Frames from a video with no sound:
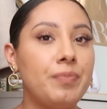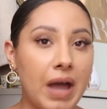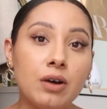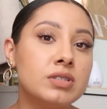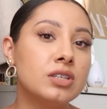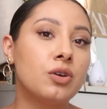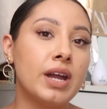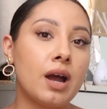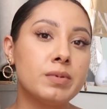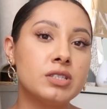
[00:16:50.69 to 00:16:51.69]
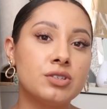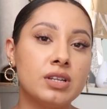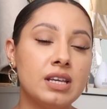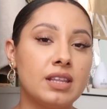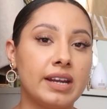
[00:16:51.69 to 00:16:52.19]
That was a great
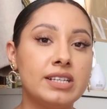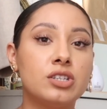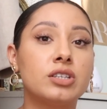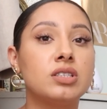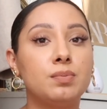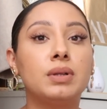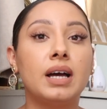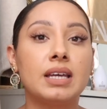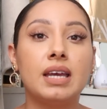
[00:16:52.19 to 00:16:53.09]
opportunity that I took to plug